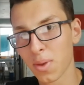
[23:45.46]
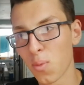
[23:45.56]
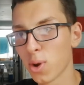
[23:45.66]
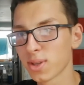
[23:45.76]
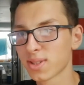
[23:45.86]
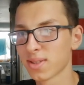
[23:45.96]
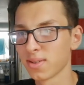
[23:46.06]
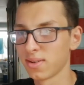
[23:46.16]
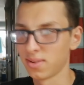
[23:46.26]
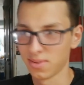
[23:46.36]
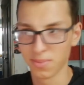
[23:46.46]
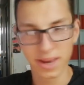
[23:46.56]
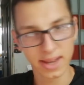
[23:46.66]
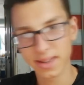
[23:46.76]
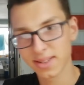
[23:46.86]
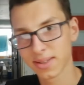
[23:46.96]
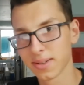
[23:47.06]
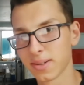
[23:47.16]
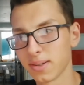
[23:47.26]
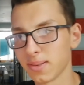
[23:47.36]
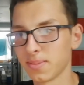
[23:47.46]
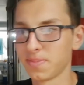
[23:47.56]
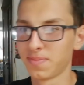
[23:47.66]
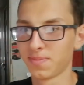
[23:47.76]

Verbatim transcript: was uh, made uh,